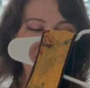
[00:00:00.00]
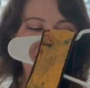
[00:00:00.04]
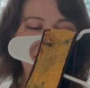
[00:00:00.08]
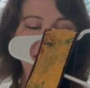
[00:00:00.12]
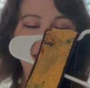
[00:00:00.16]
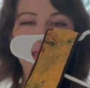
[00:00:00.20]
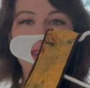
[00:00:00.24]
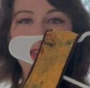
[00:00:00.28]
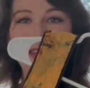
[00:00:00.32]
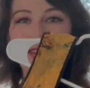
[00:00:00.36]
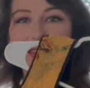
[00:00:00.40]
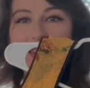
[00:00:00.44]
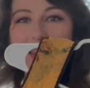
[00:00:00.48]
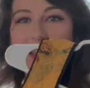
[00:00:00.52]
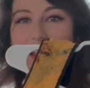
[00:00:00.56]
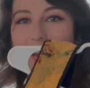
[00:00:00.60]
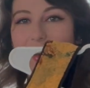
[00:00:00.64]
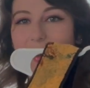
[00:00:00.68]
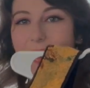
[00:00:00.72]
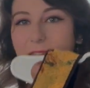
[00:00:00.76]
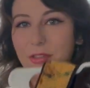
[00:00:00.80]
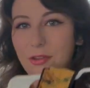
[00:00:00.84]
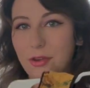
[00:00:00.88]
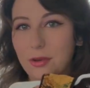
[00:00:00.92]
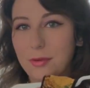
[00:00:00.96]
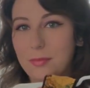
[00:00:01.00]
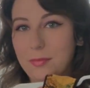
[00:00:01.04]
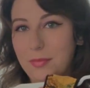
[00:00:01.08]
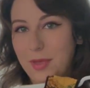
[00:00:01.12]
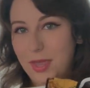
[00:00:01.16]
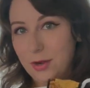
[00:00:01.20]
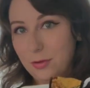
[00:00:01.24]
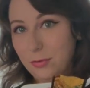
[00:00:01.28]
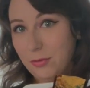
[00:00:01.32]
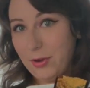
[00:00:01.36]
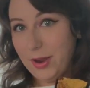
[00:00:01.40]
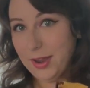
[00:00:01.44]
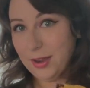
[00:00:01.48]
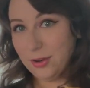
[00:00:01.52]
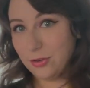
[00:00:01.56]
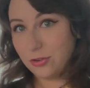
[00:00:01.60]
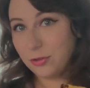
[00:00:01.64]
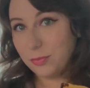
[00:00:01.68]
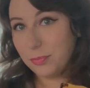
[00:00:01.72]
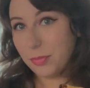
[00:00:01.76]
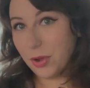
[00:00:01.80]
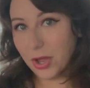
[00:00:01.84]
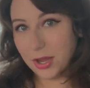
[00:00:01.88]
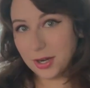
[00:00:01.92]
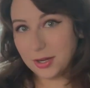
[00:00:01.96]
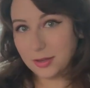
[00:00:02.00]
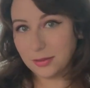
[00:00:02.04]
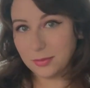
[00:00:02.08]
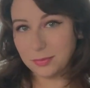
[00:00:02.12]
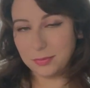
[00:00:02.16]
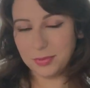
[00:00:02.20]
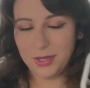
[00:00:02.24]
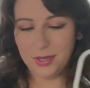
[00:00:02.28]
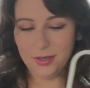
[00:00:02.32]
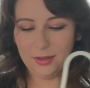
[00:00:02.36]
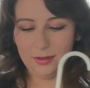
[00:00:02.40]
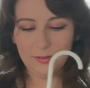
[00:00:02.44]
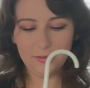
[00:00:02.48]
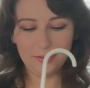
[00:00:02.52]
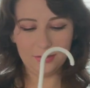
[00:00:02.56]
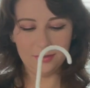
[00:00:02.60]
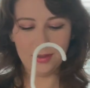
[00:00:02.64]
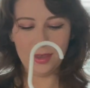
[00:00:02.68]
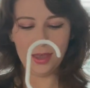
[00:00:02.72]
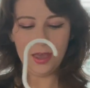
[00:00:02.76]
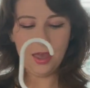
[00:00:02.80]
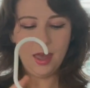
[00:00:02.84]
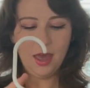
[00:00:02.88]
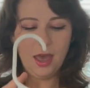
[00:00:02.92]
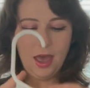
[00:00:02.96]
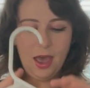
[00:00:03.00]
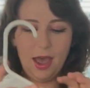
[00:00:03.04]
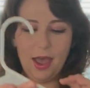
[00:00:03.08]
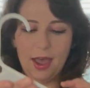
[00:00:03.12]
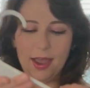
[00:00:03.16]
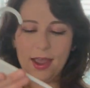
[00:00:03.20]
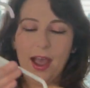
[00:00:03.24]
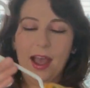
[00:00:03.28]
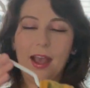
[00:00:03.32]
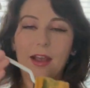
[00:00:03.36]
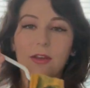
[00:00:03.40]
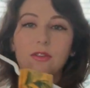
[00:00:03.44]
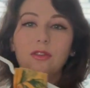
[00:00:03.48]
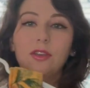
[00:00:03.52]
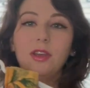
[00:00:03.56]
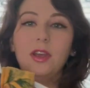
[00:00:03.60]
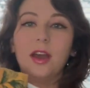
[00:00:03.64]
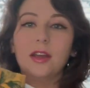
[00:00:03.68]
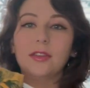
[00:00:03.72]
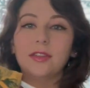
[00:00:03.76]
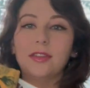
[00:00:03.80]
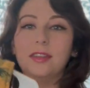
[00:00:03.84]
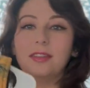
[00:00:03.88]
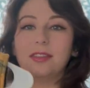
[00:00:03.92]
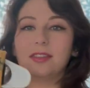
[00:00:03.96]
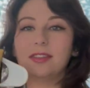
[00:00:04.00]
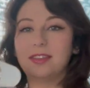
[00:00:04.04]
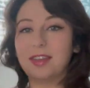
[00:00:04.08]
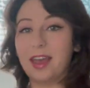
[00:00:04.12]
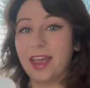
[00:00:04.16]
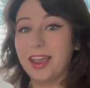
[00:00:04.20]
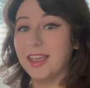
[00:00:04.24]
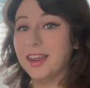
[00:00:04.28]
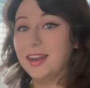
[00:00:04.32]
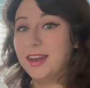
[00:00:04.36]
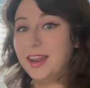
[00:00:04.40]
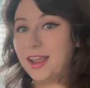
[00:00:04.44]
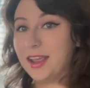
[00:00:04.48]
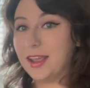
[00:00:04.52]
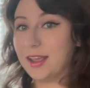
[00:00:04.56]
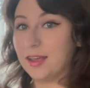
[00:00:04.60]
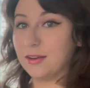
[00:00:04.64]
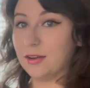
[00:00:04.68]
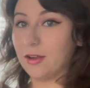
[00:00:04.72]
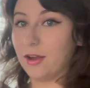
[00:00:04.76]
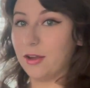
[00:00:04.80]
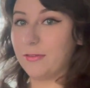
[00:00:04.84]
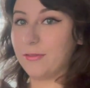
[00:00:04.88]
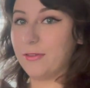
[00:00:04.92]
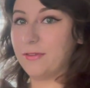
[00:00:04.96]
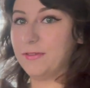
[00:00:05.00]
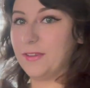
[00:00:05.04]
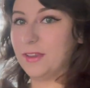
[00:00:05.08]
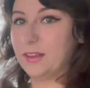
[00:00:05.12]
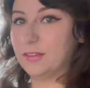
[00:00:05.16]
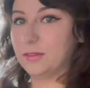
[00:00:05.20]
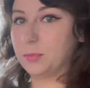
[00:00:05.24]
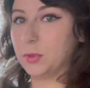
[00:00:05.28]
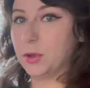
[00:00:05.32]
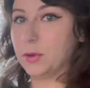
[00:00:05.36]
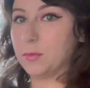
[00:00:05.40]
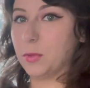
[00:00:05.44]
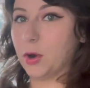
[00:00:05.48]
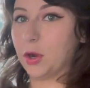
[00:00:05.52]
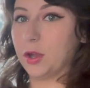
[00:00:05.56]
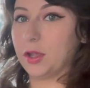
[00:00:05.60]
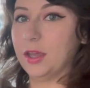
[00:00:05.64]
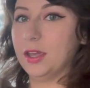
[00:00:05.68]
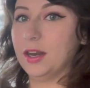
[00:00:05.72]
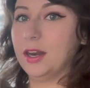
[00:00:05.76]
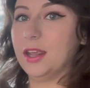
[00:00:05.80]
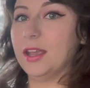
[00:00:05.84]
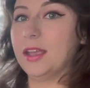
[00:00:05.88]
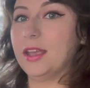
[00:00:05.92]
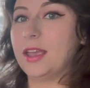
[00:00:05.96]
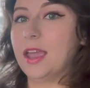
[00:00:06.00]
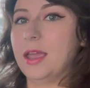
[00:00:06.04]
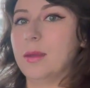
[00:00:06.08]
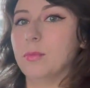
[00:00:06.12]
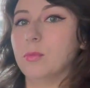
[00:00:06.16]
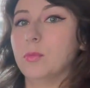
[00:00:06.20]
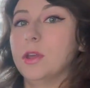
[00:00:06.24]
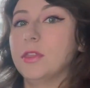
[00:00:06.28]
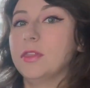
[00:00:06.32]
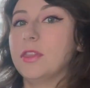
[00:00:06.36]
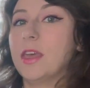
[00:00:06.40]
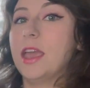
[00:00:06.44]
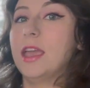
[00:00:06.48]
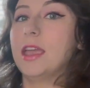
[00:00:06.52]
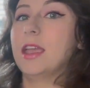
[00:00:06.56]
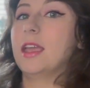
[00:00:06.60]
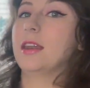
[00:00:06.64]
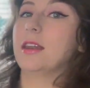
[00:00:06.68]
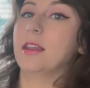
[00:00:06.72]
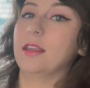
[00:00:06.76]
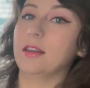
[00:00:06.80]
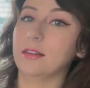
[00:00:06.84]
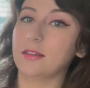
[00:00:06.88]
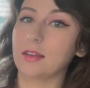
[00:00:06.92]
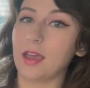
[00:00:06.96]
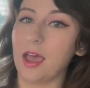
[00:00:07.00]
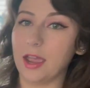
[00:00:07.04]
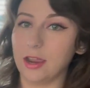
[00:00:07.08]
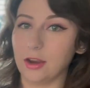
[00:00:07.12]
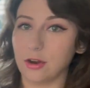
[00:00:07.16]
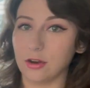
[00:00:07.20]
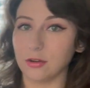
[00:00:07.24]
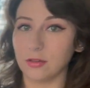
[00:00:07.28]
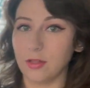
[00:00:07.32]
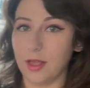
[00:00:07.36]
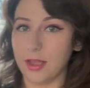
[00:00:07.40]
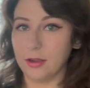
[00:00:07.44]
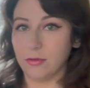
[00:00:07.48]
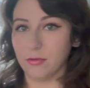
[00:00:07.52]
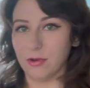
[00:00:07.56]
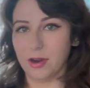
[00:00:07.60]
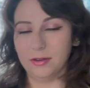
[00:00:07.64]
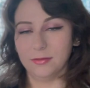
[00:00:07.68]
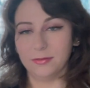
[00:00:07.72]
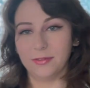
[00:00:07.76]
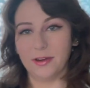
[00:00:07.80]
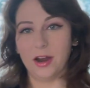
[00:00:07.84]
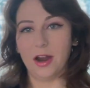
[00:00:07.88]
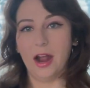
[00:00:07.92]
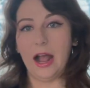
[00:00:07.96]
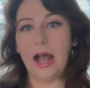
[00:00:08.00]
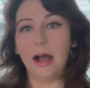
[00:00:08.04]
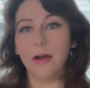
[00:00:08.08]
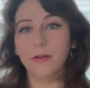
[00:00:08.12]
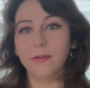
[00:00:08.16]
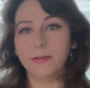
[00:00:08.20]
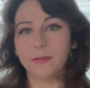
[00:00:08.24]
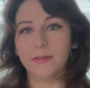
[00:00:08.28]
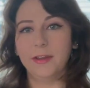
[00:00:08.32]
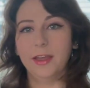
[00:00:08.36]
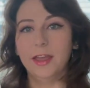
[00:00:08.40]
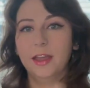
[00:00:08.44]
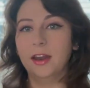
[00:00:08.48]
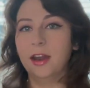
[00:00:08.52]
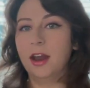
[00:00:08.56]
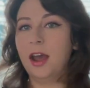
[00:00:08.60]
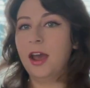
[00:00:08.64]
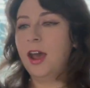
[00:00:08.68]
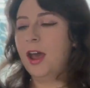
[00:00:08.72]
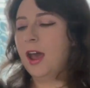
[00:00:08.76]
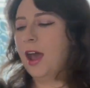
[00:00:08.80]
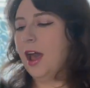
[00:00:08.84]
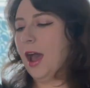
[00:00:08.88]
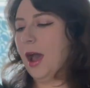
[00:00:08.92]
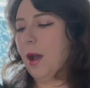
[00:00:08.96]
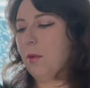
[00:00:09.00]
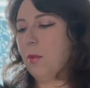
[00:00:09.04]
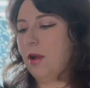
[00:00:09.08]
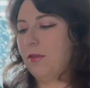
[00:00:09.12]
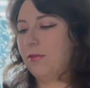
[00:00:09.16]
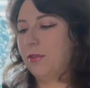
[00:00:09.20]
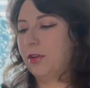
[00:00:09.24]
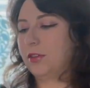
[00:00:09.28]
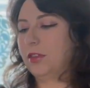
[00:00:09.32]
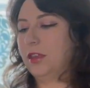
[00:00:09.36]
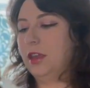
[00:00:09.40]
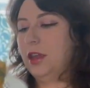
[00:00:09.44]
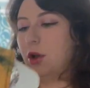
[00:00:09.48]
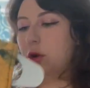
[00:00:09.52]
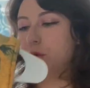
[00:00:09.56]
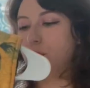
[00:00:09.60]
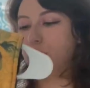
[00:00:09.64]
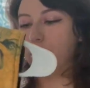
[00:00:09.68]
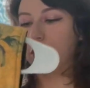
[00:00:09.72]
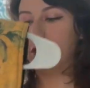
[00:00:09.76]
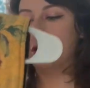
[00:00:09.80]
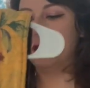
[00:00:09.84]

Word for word: is another mid-range bodice piece. I actually got this secondhand off of Facebook Market. It came with a, an entire like Ren Fair outfit. However, the owner